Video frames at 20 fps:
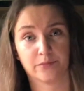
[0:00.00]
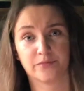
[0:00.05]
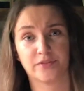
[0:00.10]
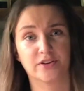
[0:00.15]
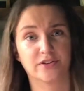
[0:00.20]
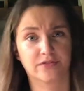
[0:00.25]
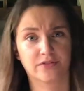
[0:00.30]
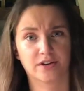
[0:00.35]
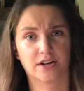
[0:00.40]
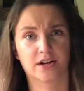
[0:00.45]

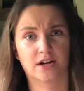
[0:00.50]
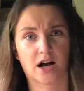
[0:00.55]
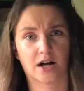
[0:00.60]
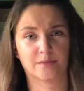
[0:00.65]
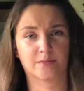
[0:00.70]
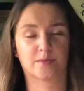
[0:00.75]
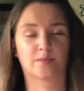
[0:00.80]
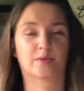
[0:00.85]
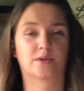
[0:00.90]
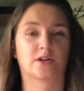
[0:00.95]
feel free to
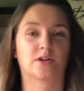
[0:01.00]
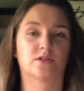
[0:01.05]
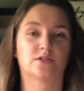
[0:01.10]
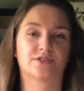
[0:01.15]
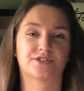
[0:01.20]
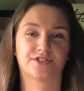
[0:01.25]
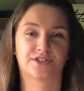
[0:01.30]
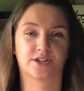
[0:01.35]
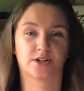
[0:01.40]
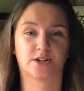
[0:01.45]
comment
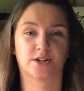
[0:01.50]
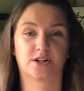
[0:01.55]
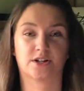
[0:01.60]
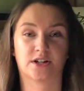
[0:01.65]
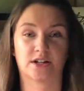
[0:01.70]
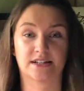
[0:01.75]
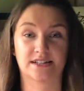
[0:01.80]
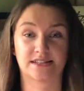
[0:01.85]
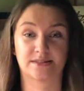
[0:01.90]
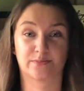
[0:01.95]
below, share
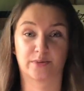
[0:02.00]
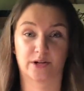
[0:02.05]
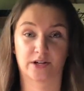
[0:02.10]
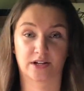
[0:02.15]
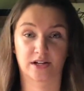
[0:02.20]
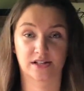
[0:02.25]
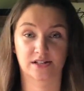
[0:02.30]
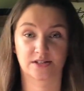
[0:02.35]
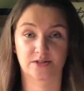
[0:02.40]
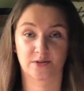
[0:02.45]
your
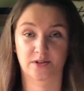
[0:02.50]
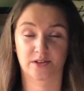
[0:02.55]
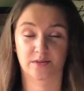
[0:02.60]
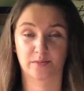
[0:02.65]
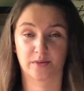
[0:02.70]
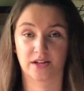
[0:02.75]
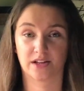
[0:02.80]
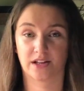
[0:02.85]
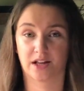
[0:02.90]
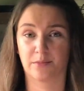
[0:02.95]
experience with
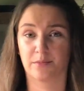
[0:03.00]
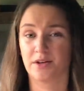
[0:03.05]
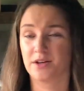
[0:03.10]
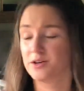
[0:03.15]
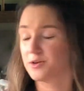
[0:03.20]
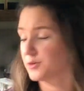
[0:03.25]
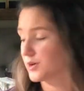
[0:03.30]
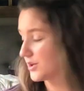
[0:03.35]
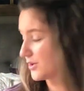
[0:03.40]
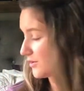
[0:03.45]
me, let me
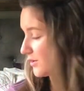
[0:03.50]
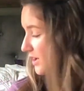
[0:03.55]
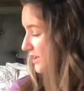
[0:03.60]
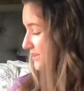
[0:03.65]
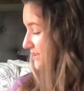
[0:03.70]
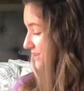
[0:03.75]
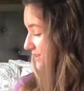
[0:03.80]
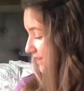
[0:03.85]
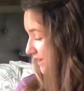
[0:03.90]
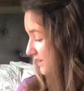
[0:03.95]
know what you
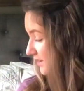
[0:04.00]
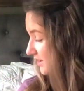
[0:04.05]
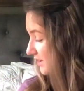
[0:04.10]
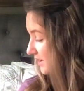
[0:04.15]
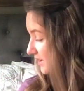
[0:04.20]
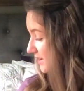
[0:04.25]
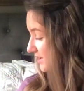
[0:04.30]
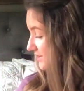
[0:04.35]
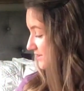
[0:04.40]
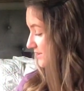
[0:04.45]
guys think
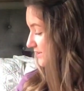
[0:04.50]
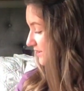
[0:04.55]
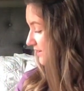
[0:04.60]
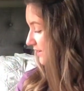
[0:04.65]
of this.